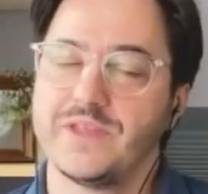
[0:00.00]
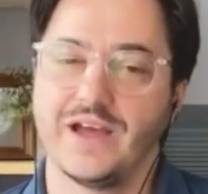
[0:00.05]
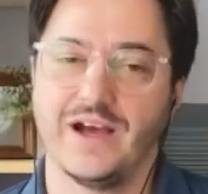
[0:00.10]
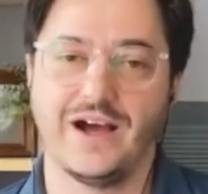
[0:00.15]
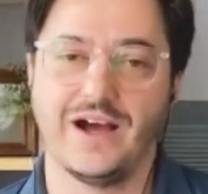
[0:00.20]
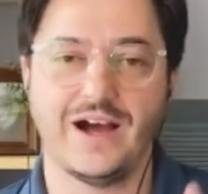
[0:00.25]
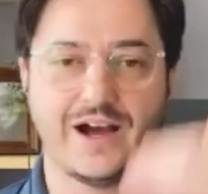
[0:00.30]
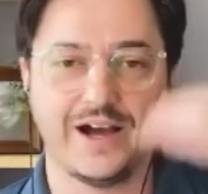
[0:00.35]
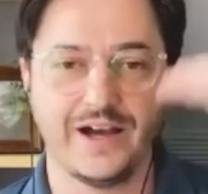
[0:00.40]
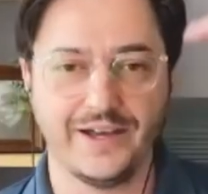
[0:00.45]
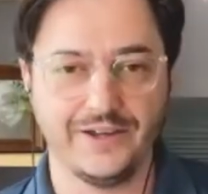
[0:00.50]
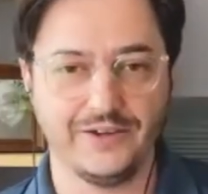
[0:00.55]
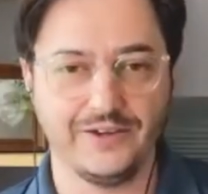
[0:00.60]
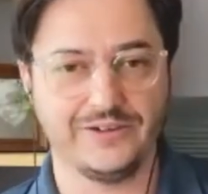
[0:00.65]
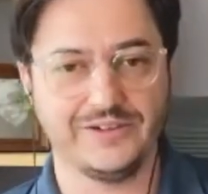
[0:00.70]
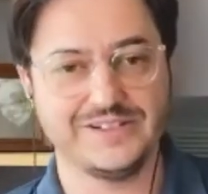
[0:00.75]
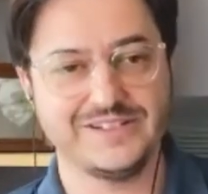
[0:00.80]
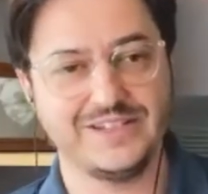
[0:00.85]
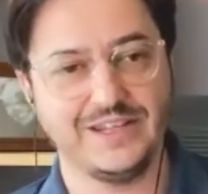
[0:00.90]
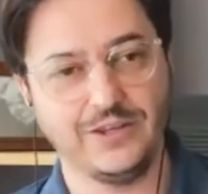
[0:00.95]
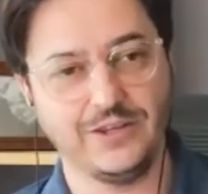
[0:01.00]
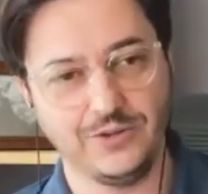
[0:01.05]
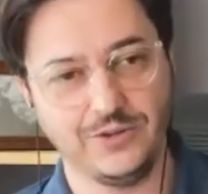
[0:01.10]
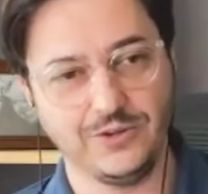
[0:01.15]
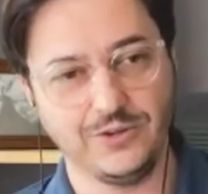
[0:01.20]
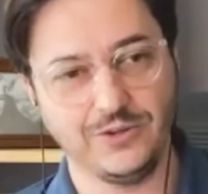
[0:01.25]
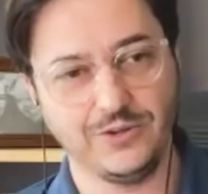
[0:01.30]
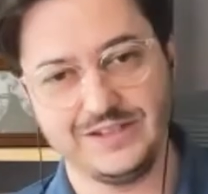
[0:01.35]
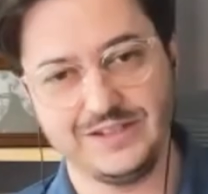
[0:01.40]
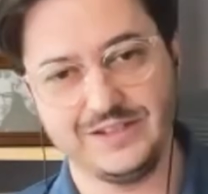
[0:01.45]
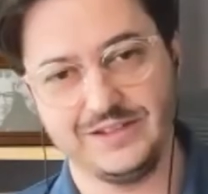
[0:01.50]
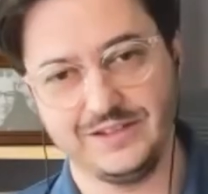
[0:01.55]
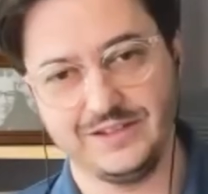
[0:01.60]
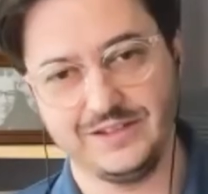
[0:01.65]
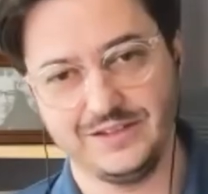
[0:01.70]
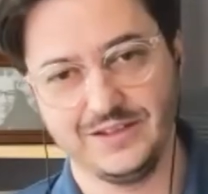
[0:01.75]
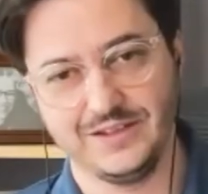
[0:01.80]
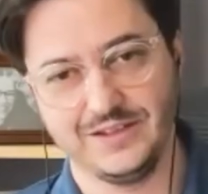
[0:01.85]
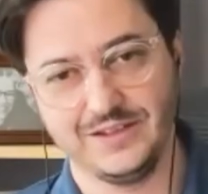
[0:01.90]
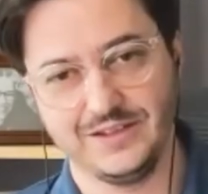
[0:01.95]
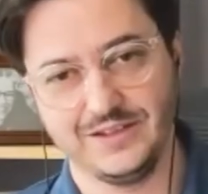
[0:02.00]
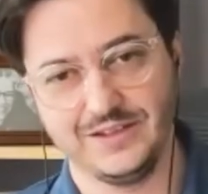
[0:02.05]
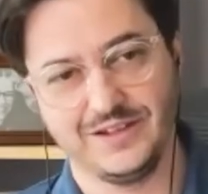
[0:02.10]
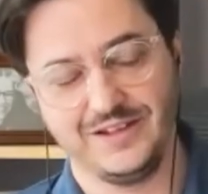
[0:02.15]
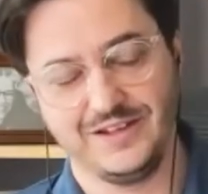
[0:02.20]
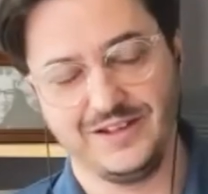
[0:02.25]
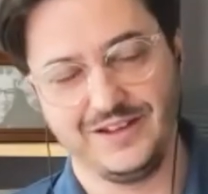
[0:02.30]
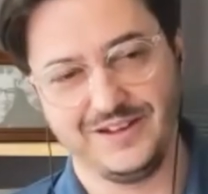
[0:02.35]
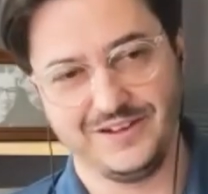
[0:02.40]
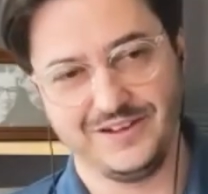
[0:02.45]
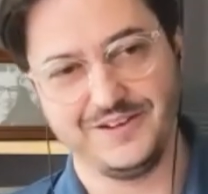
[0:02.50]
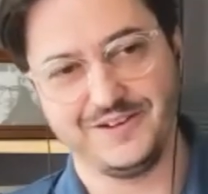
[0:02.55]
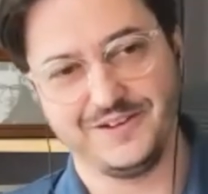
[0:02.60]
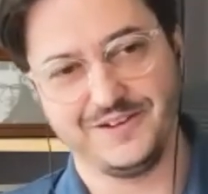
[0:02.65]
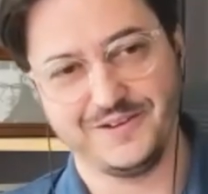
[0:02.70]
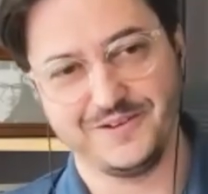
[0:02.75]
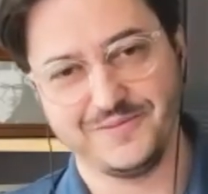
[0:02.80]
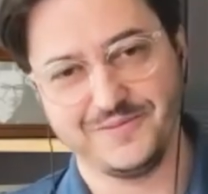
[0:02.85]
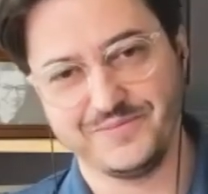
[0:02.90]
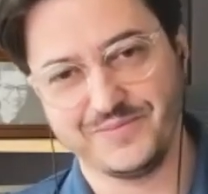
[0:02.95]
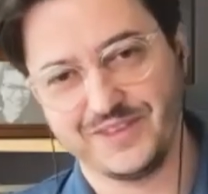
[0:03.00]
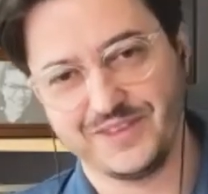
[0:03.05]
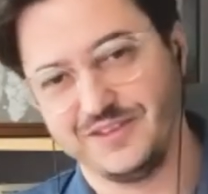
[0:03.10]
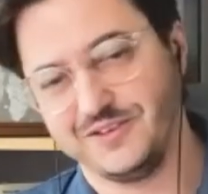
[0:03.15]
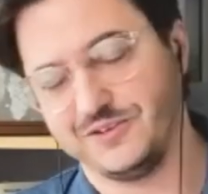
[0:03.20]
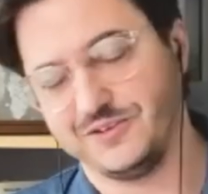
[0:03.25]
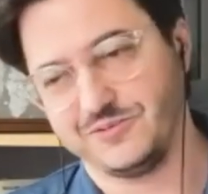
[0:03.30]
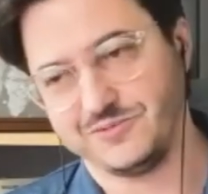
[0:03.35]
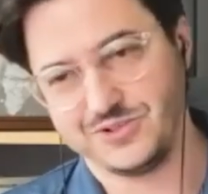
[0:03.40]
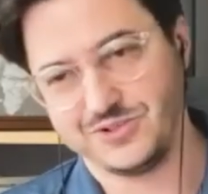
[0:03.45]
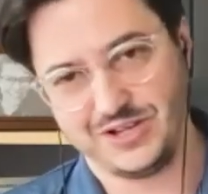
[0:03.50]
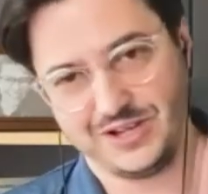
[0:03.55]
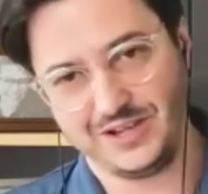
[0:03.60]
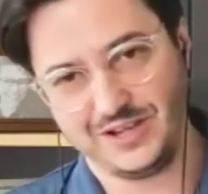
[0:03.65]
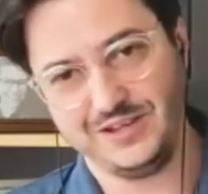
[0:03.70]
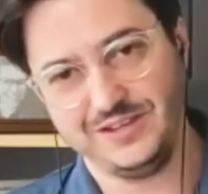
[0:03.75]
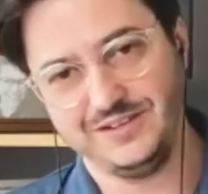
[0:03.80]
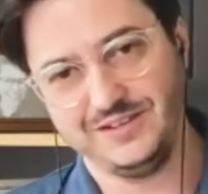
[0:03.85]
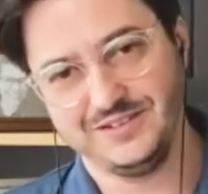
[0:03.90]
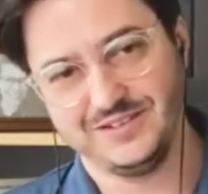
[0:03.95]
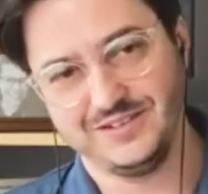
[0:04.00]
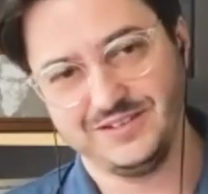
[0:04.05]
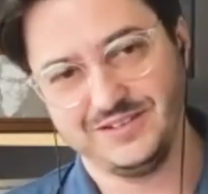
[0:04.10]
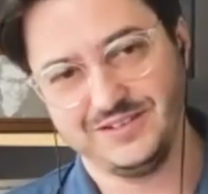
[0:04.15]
high on a security uh, you know chain